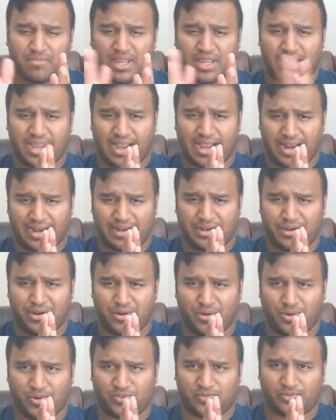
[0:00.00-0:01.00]
and
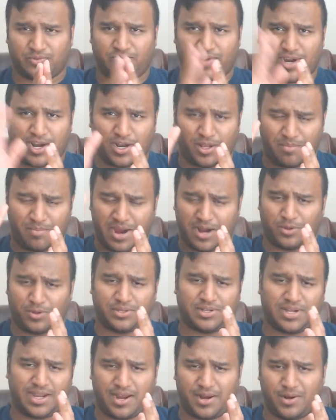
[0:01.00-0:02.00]
his final battle with
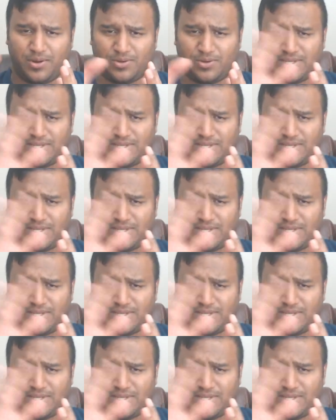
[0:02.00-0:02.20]
Kaido is